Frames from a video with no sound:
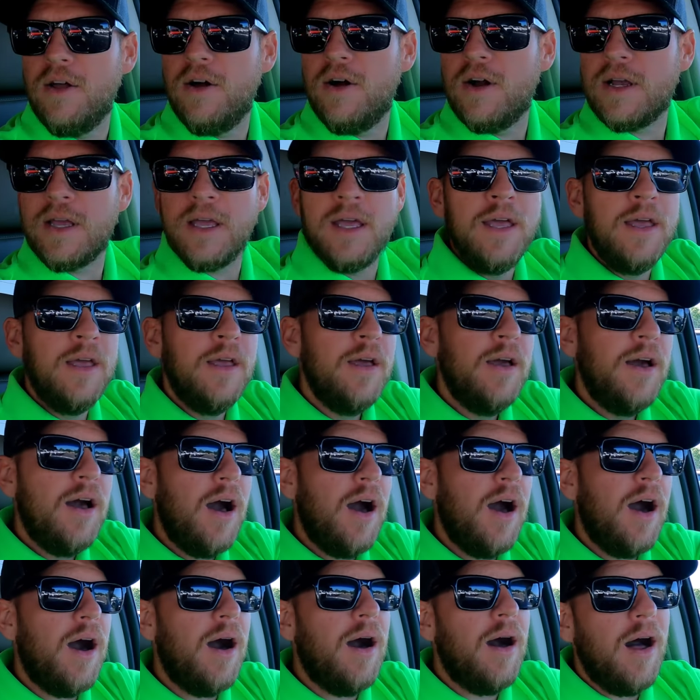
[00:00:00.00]
a look.
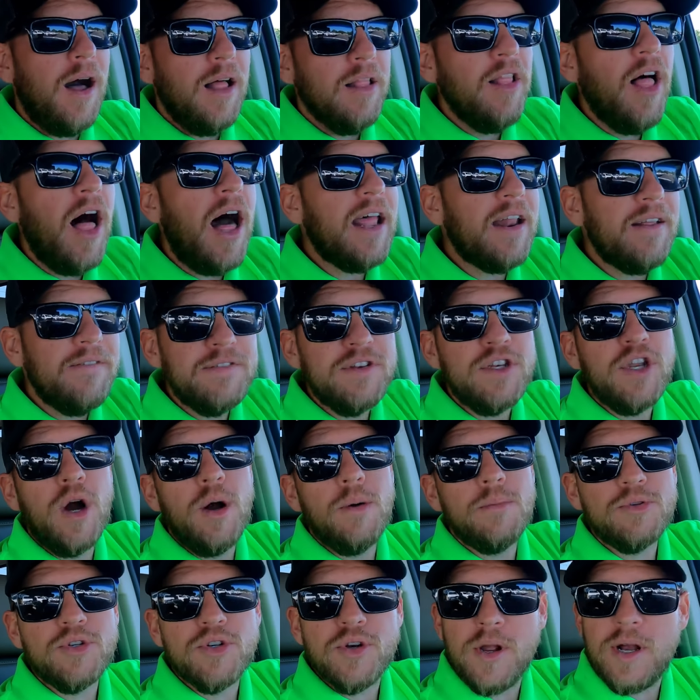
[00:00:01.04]
Uh, a lot of
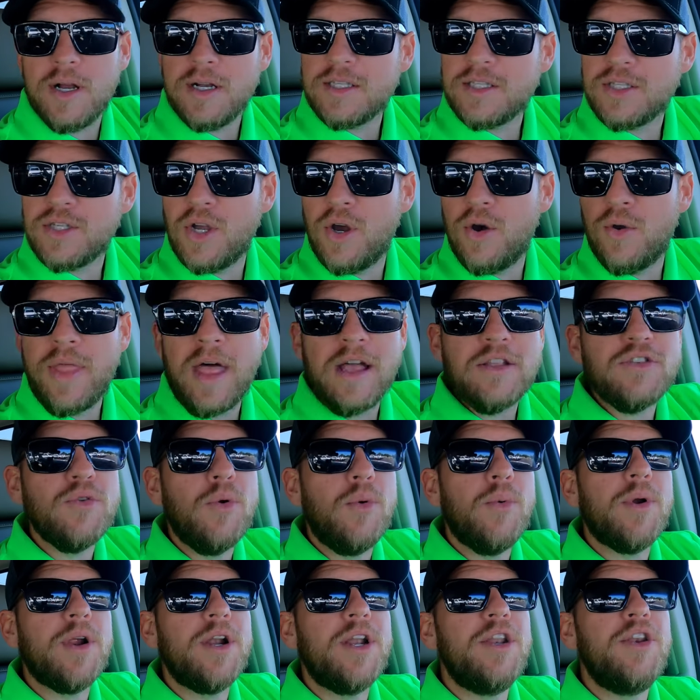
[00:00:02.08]
dump trucks. So that's
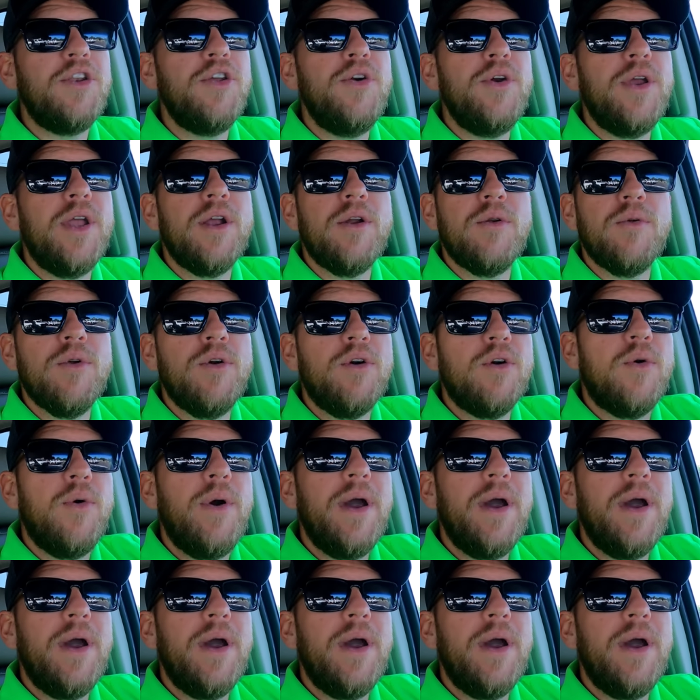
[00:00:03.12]
what we're going to do here real